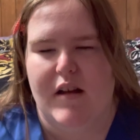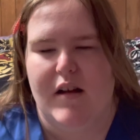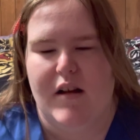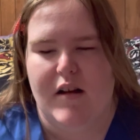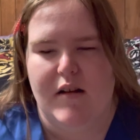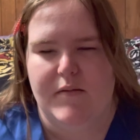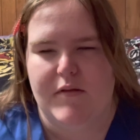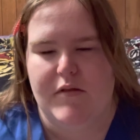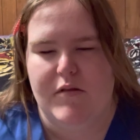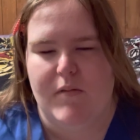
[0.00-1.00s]

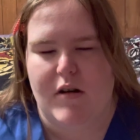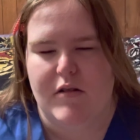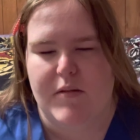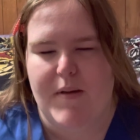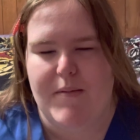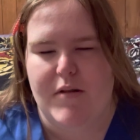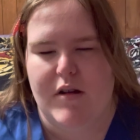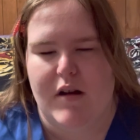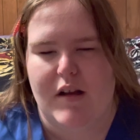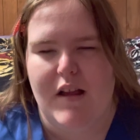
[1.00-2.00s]
You do work on the people who
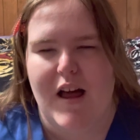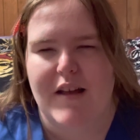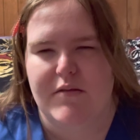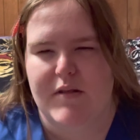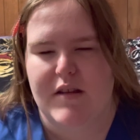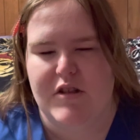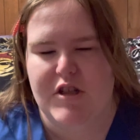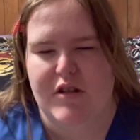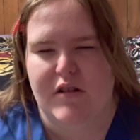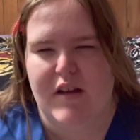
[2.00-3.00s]
you're in class with.
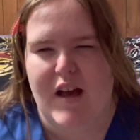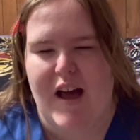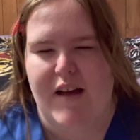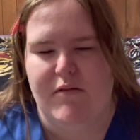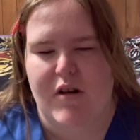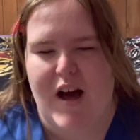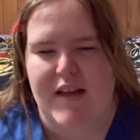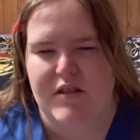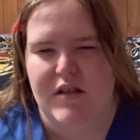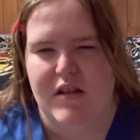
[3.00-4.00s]
Generally, I will
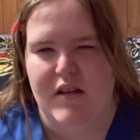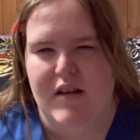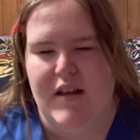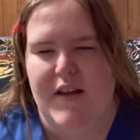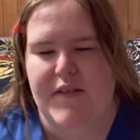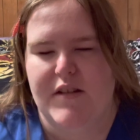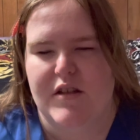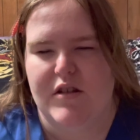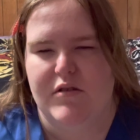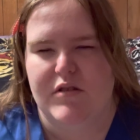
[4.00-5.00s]
ask, if it's a
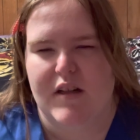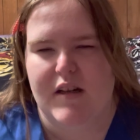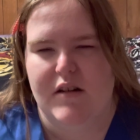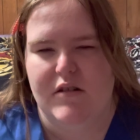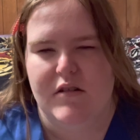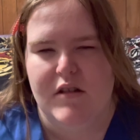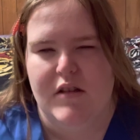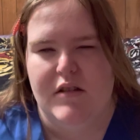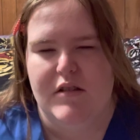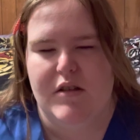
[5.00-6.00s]
new skill,
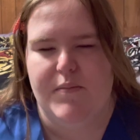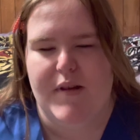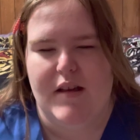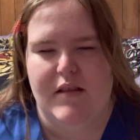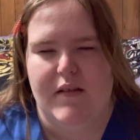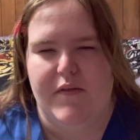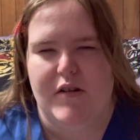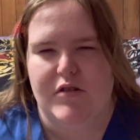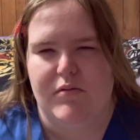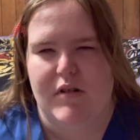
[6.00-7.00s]
to be the
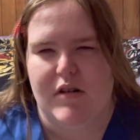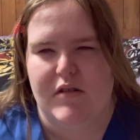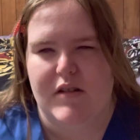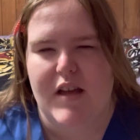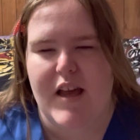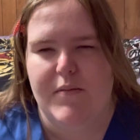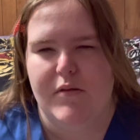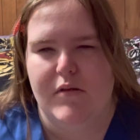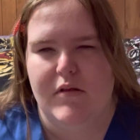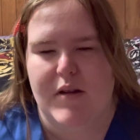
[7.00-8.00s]
first one on the
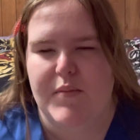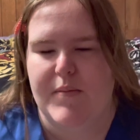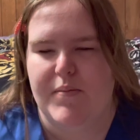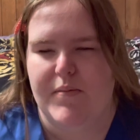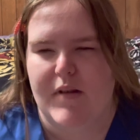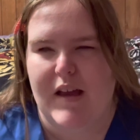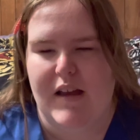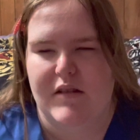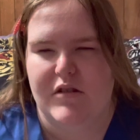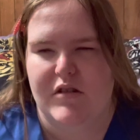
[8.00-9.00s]
table
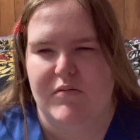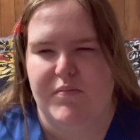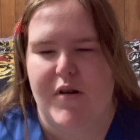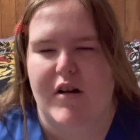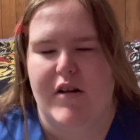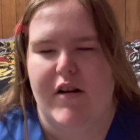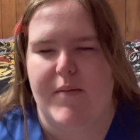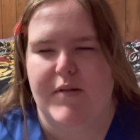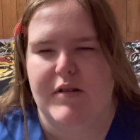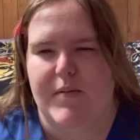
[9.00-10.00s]
and partner
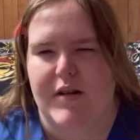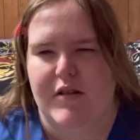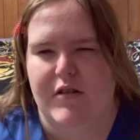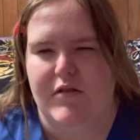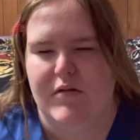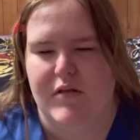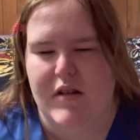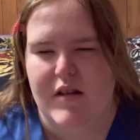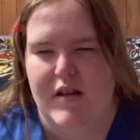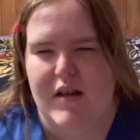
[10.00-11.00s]
up with someone who
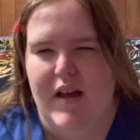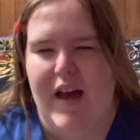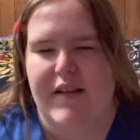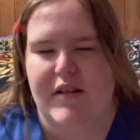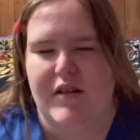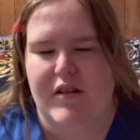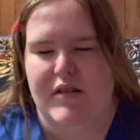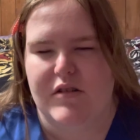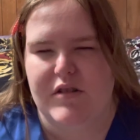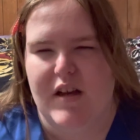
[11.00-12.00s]
has a good
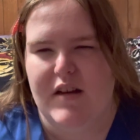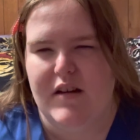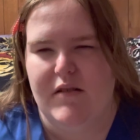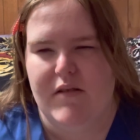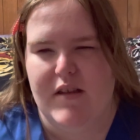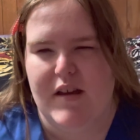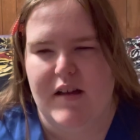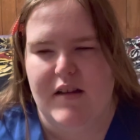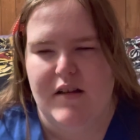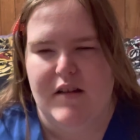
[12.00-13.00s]
understanding with
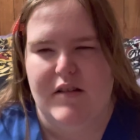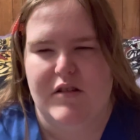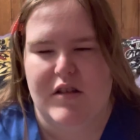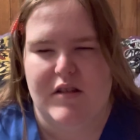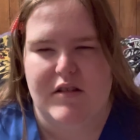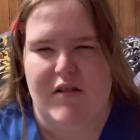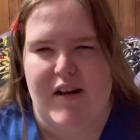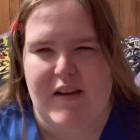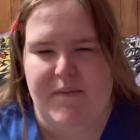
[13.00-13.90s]
it, just so I can